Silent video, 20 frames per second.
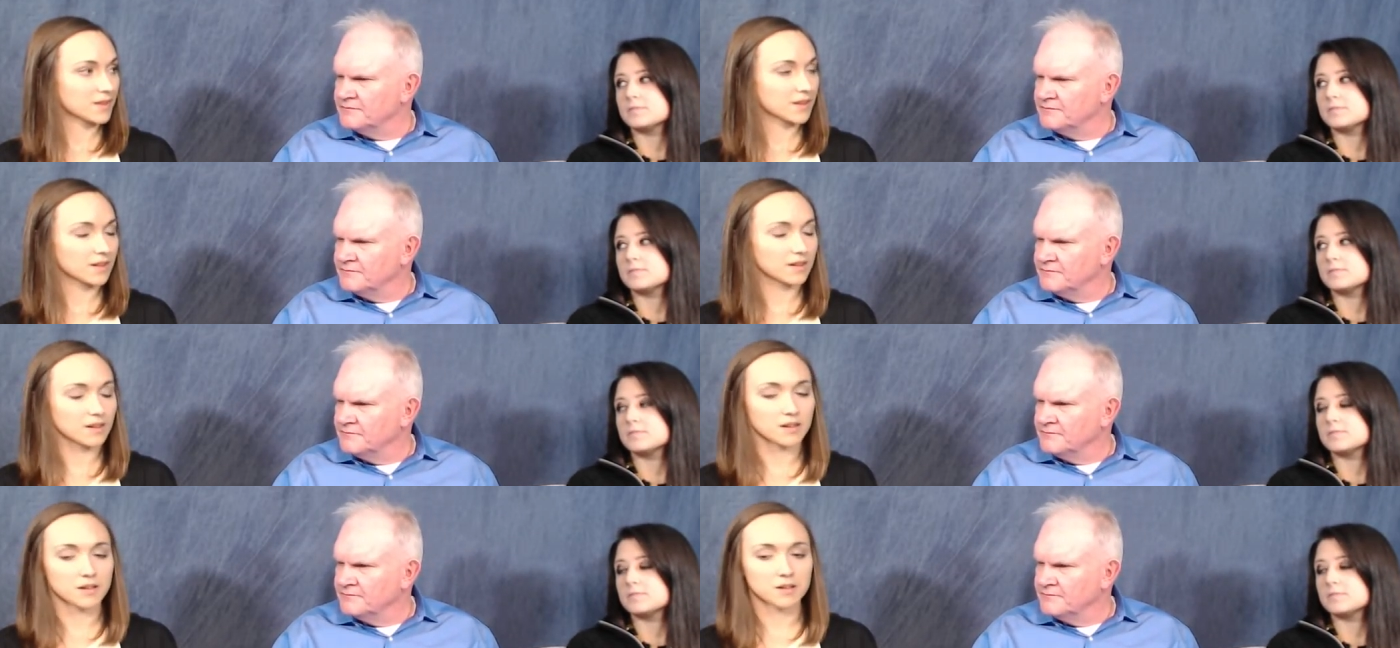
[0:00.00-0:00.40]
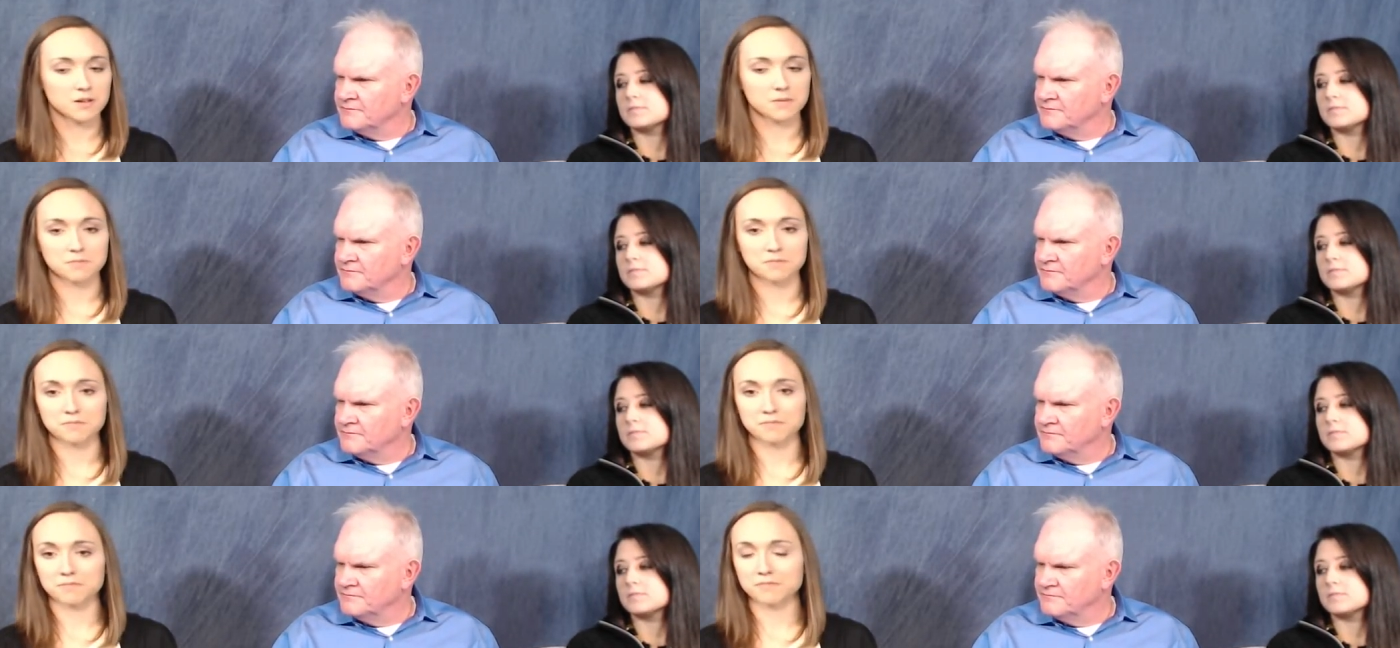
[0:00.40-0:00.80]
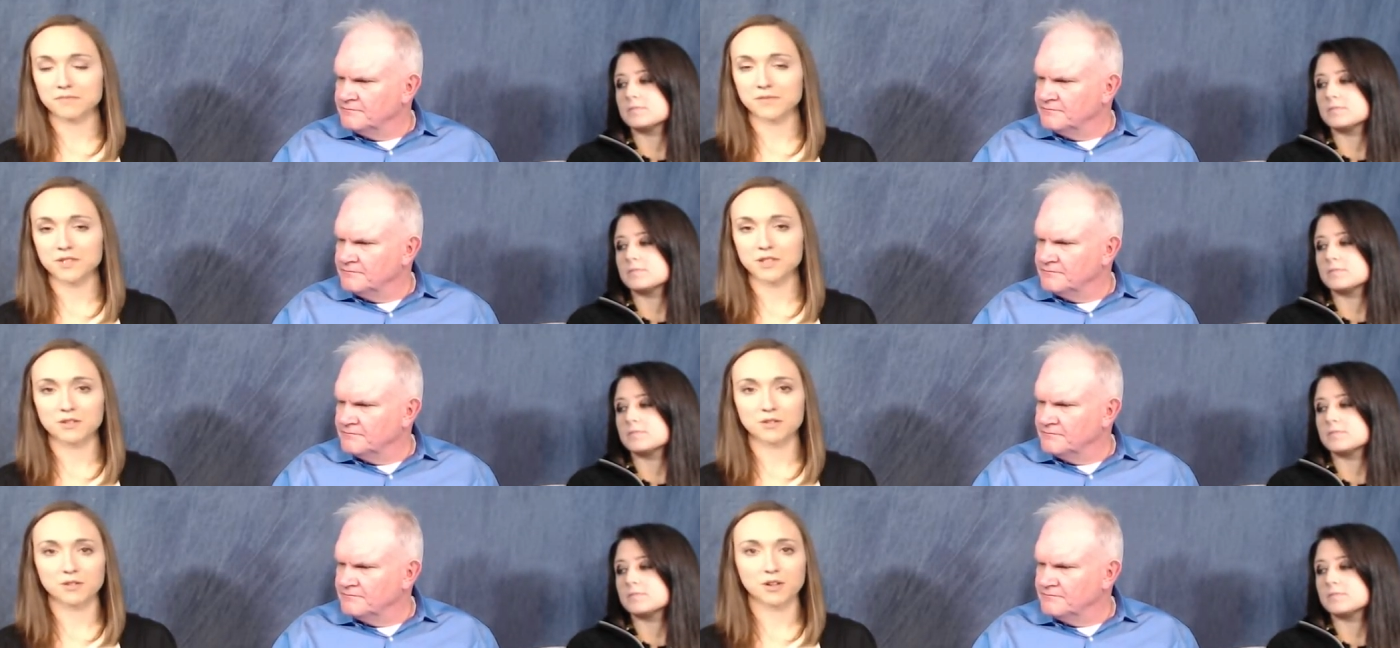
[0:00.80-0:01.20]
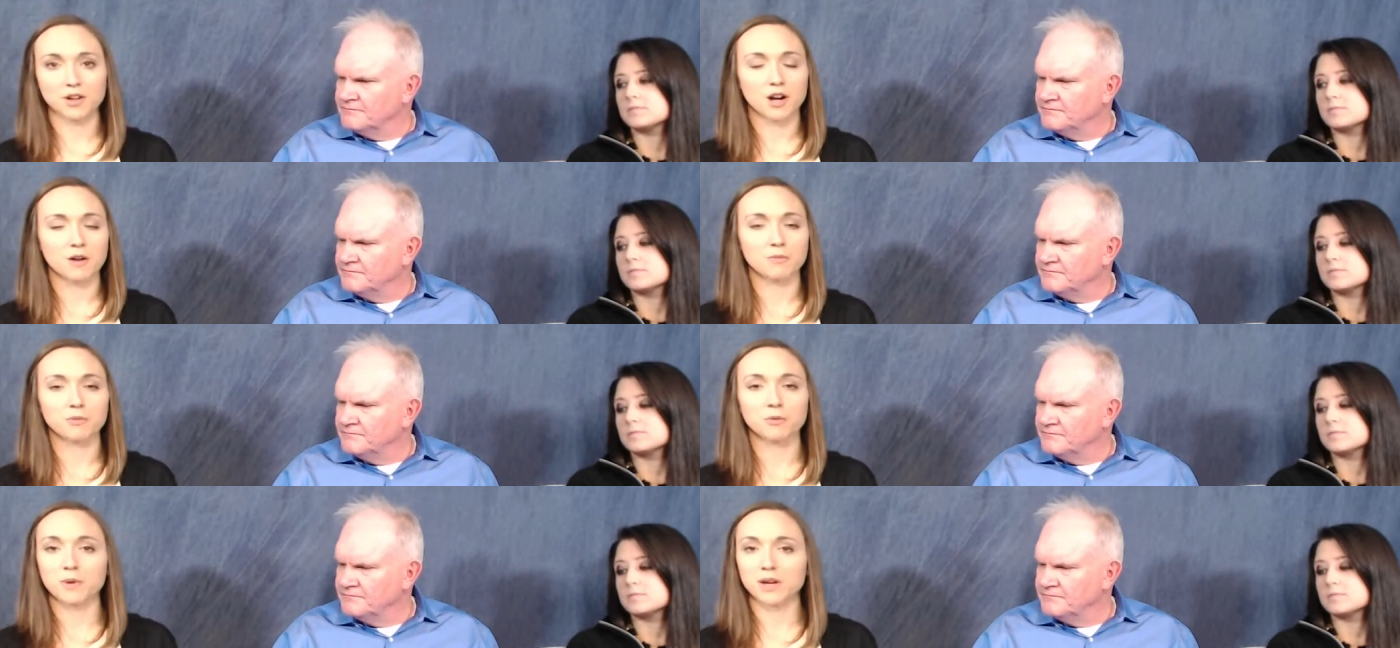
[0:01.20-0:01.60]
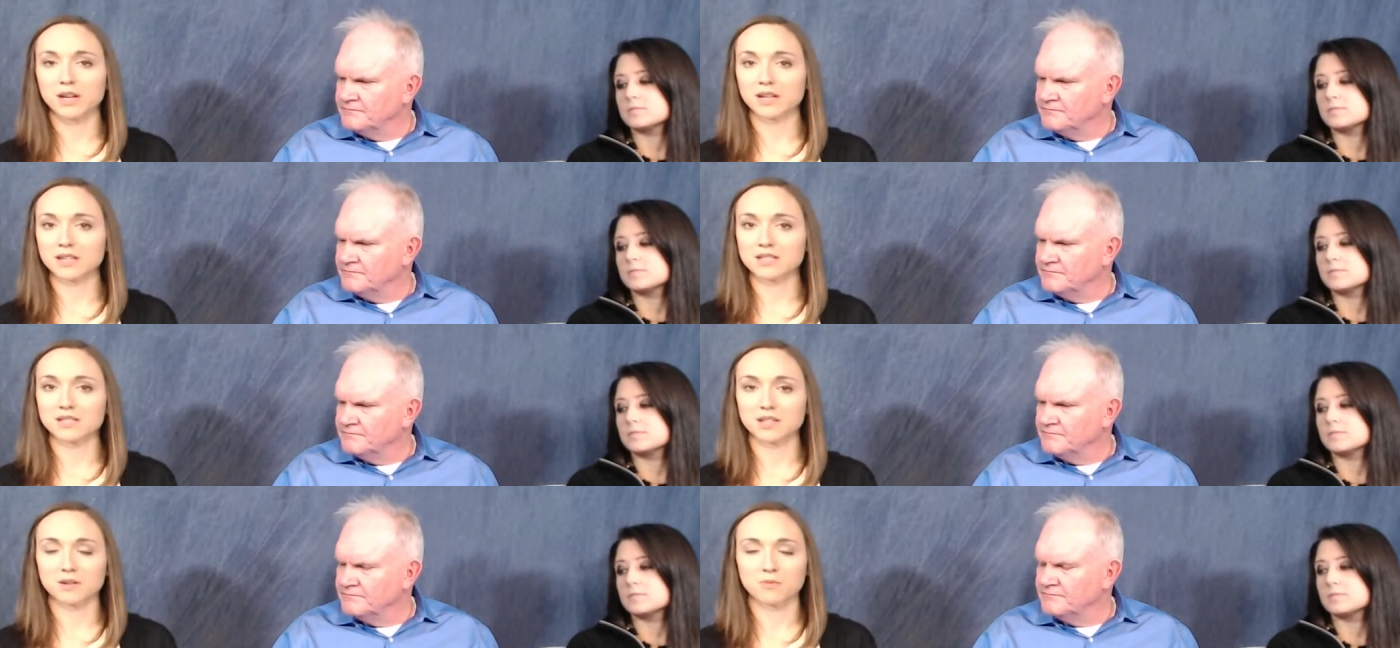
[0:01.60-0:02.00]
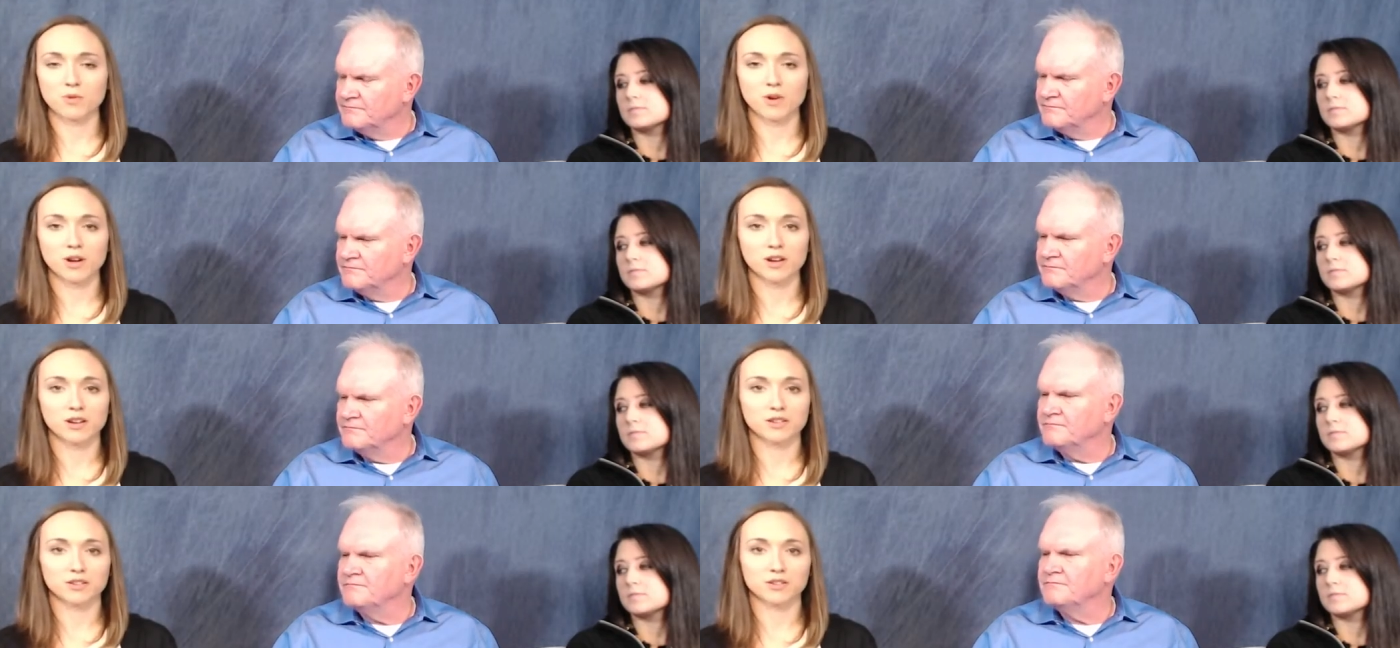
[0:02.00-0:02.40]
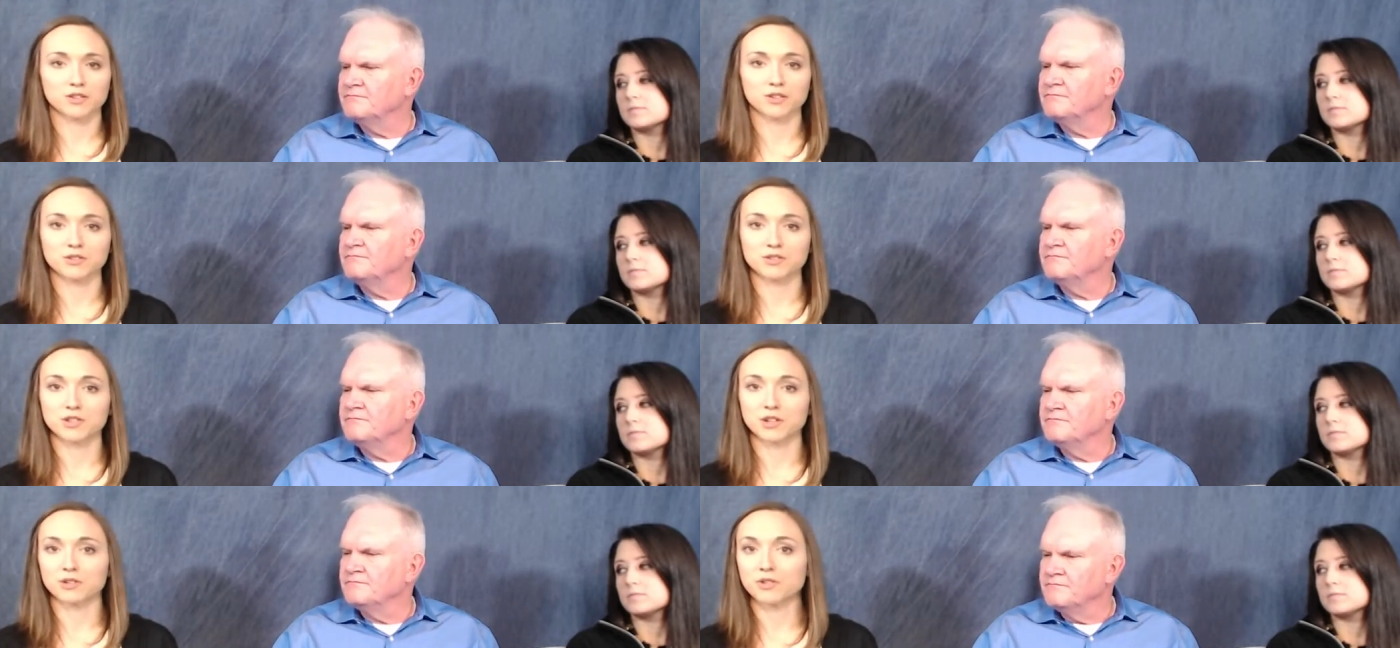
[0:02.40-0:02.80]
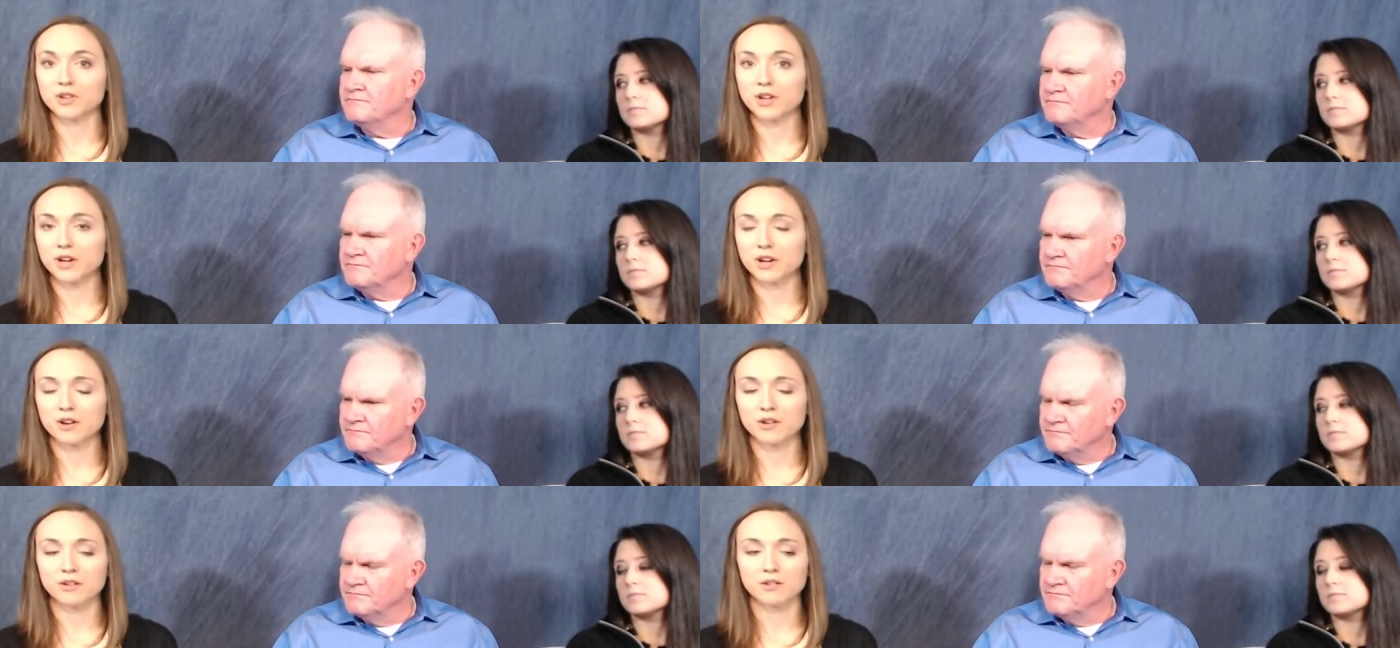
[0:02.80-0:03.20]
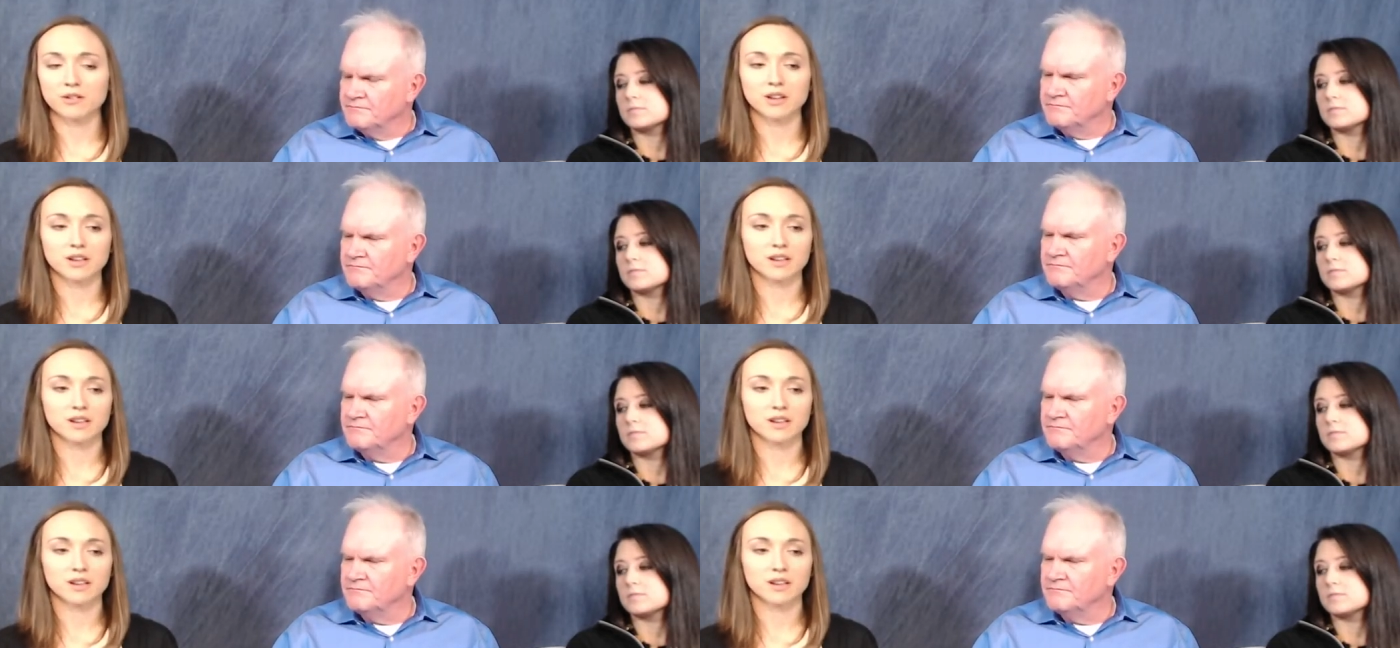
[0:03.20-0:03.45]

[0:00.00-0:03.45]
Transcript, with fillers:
Speaker 1: You know, complimenting someone who you don't know.